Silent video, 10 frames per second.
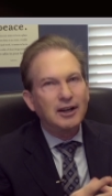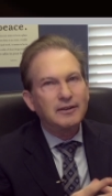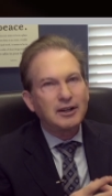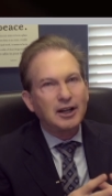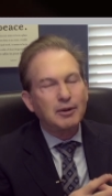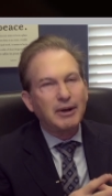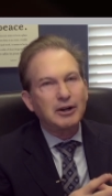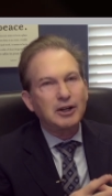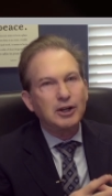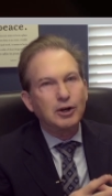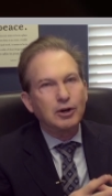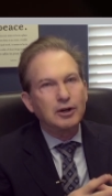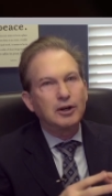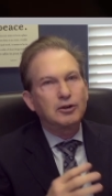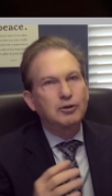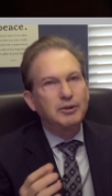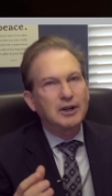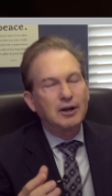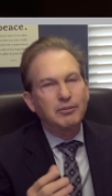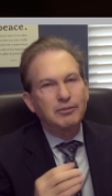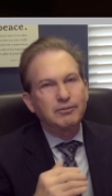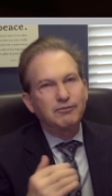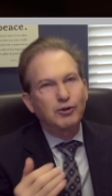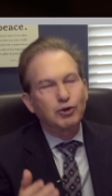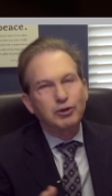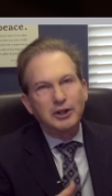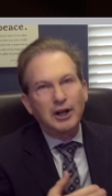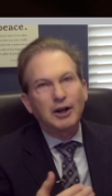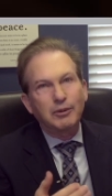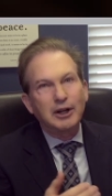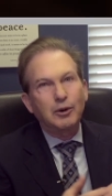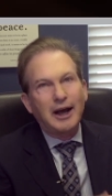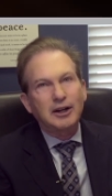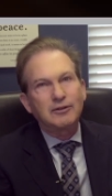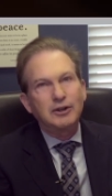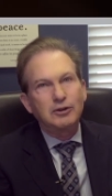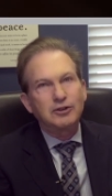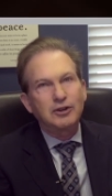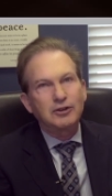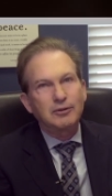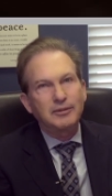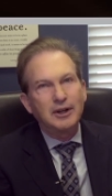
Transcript: and they take about a year to become virtually non-radioactive in your system.